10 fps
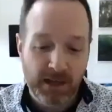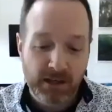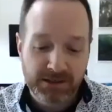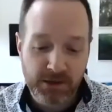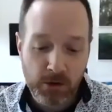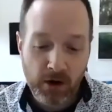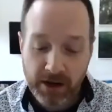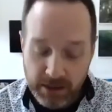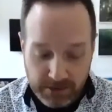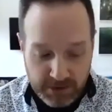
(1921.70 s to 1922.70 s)
So, all
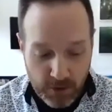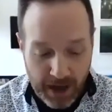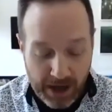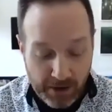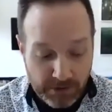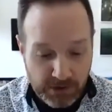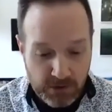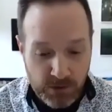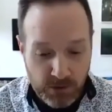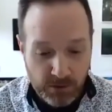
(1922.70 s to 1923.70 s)
right. So how do
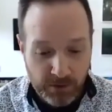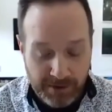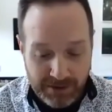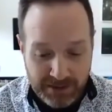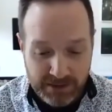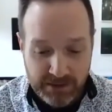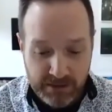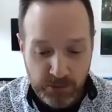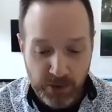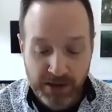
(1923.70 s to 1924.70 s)
you, this is
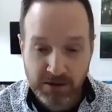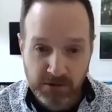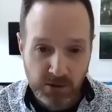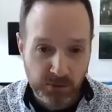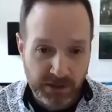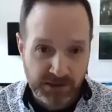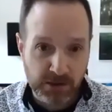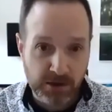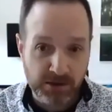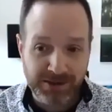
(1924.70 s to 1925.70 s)
the breadth of your
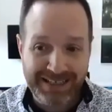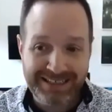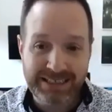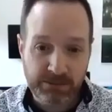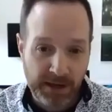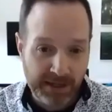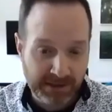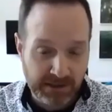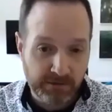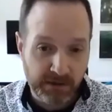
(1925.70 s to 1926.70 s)
research is
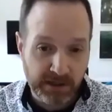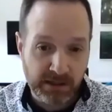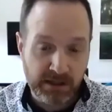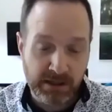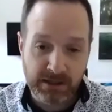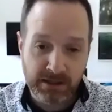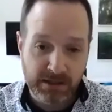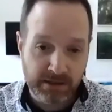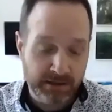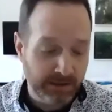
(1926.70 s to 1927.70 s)
expansive. Like it
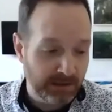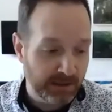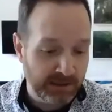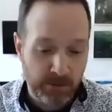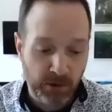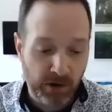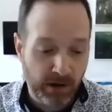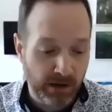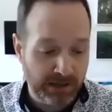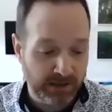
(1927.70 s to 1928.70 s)
is
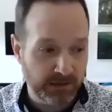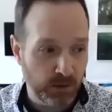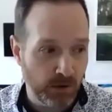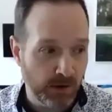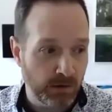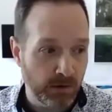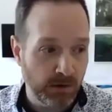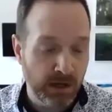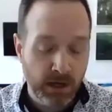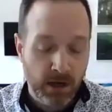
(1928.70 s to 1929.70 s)
contemporary, it's
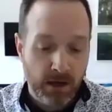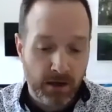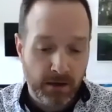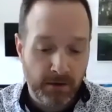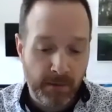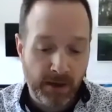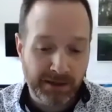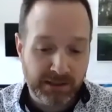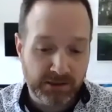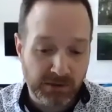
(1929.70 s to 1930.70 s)
historical. I'd
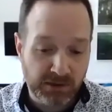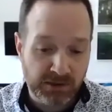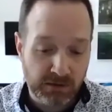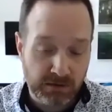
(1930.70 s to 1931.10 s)
like to switch